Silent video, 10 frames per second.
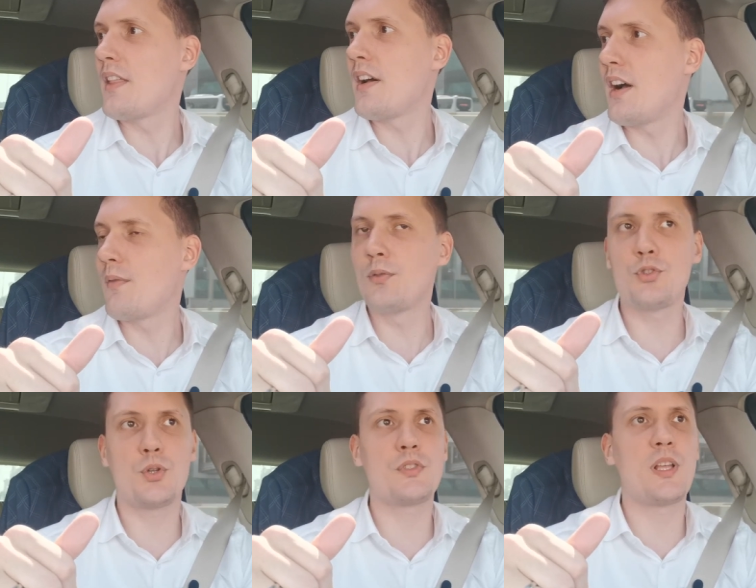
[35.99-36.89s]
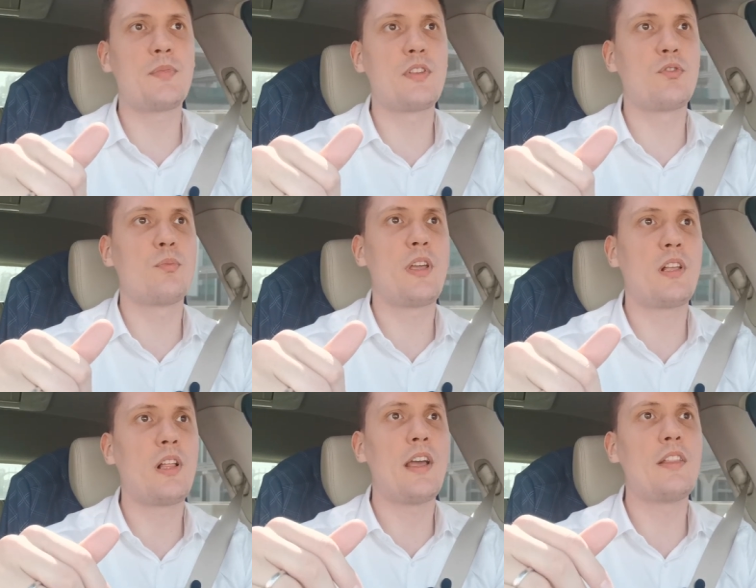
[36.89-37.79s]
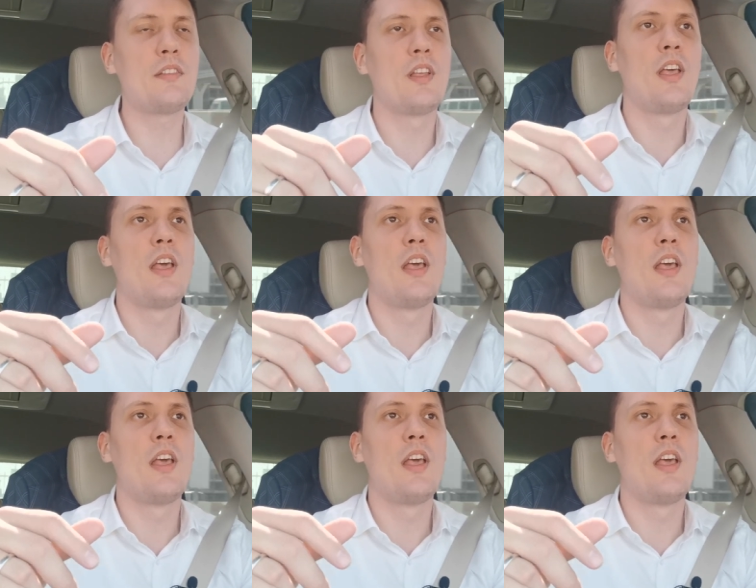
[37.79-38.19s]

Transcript: I want to show something to my client